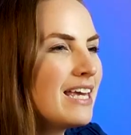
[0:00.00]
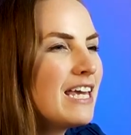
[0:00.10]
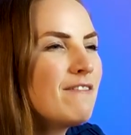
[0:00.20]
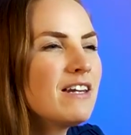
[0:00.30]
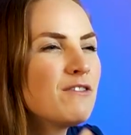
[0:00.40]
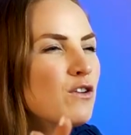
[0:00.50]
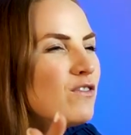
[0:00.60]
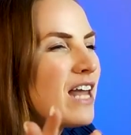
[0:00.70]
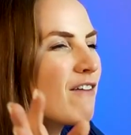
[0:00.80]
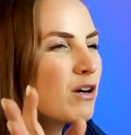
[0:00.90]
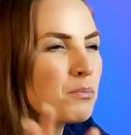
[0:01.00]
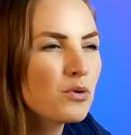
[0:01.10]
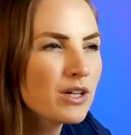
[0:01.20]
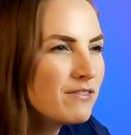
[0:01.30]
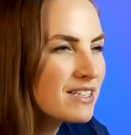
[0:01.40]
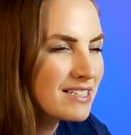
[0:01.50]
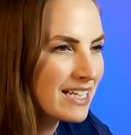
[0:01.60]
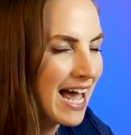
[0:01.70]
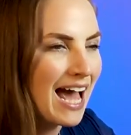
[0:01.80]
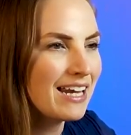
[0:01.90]
Even if you've never
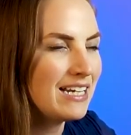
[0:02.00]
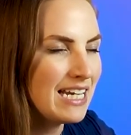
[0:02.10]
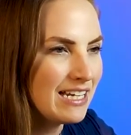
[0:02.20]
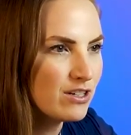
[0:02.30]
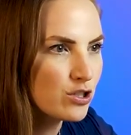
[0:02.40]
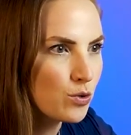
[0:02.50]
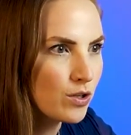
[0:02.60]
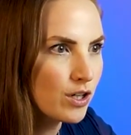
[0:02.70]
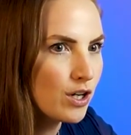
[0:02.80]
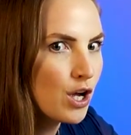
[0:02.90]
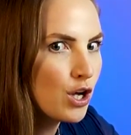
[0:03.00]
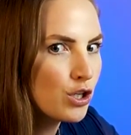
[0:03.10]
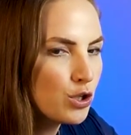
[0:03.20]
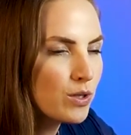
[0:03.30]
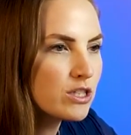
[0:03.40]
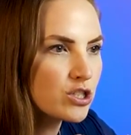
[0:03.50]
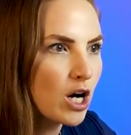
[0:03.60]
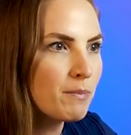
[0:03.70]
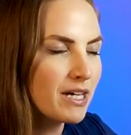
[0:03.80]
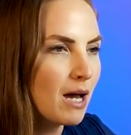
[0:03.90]
previously had an eating disorder, you can
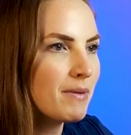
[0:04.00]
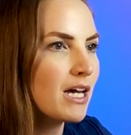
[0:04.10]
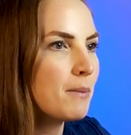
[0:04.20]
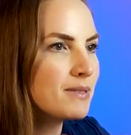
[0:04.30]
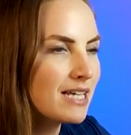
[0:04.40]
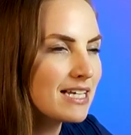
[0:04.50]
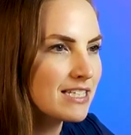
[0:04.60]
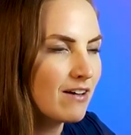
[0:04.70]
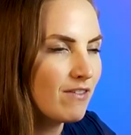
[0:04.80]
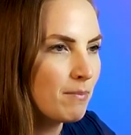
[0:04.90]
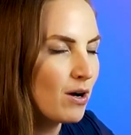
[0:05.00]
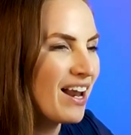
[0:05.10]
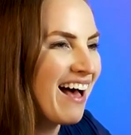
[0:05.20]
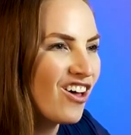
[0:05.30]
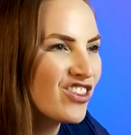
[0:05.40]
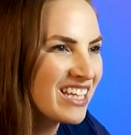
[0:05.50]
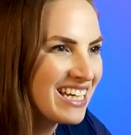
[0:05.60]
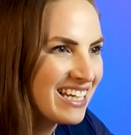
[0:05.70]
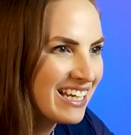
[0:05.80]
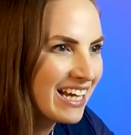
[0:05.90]
start becoming obsessive about
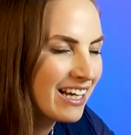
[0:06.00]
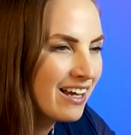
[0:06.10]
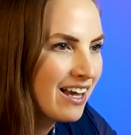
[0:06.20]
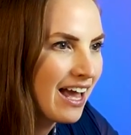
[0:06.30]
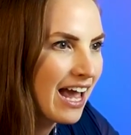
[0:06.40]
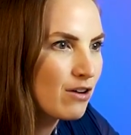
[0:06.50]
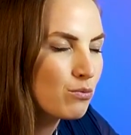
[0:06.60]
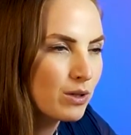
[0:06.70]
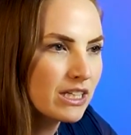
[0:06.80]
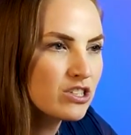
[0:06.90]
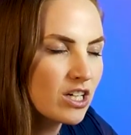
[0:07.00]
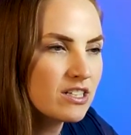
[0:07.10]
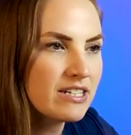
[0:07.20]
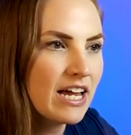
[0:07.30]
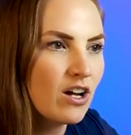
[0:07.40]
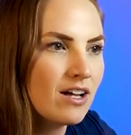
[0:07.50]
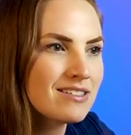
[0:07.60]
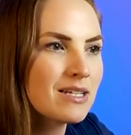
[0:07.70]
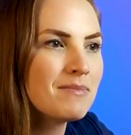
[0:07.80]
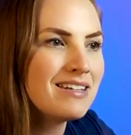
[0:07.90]
healthy eating and really start to take on
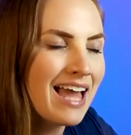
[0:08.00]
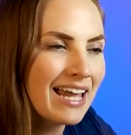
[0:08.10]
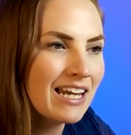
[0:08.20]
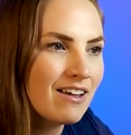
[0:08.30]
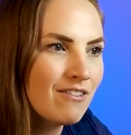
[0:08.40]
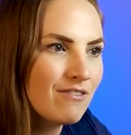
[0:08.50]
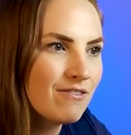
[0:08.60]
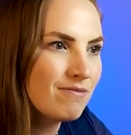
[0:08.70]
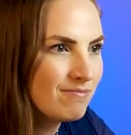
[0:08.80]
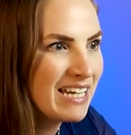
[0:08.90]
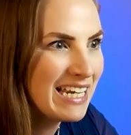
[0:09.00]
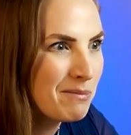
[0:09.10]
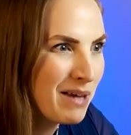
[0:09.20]
some negative eating